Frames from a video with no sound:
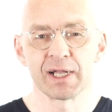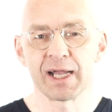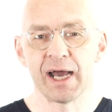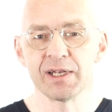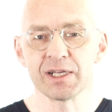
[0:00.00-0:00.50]

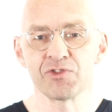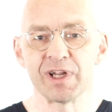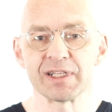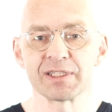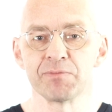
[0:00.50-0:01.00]
Gardner
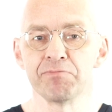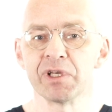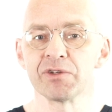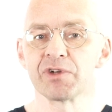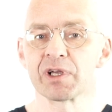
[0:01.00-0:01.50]
credits
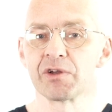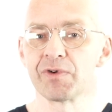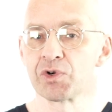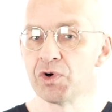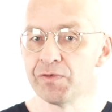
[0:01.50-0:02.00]
Miodrag
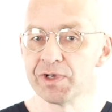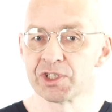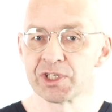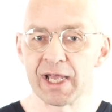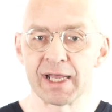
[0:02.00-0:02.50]

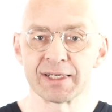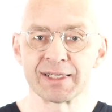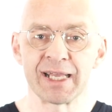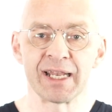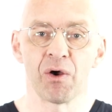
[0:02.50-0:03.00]
Novakovic and
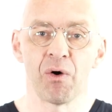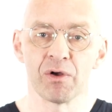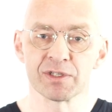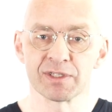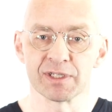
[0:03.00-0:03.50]
Ken
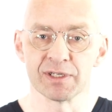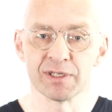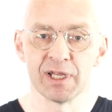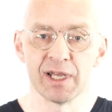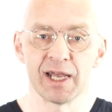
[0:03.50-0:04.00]

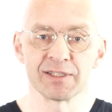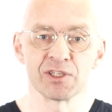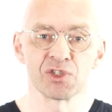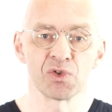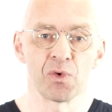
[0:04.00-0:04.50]
Austin as
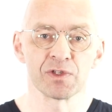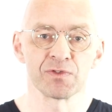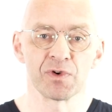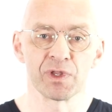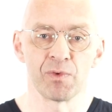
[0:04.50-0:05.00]
his source
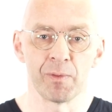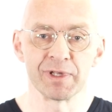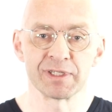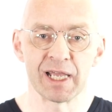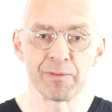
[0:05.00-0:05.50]
for the
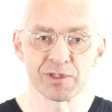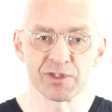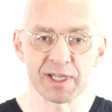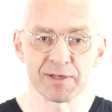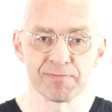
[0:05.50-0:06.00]
wobbly table
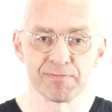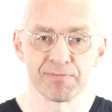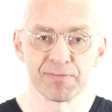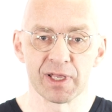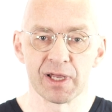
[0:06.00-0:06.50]
trick.
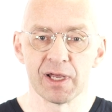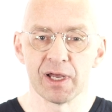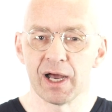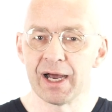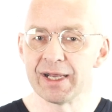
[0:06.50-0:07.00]

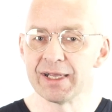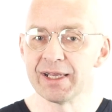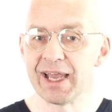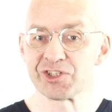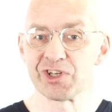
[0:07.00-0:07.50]

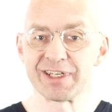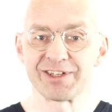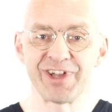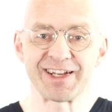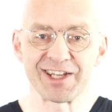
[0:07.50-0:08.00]
I actually
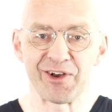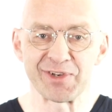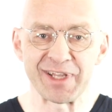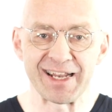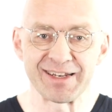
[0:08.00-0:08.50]
tracked down
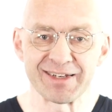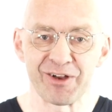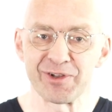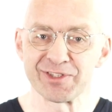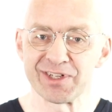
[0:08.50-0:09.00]
Ken
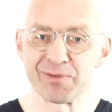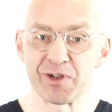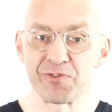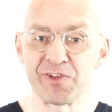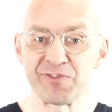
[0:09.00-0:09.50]
Austin
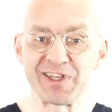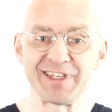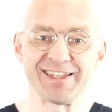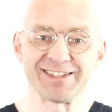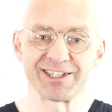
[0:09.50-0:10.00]
about 15
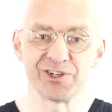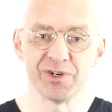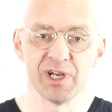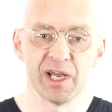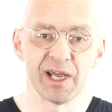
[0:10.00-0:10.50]
years
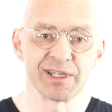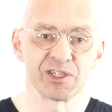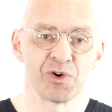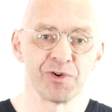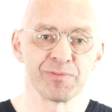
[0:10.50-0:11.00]
ago, and he
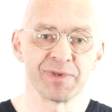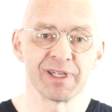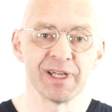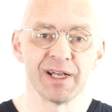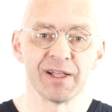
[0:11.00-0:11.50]
told me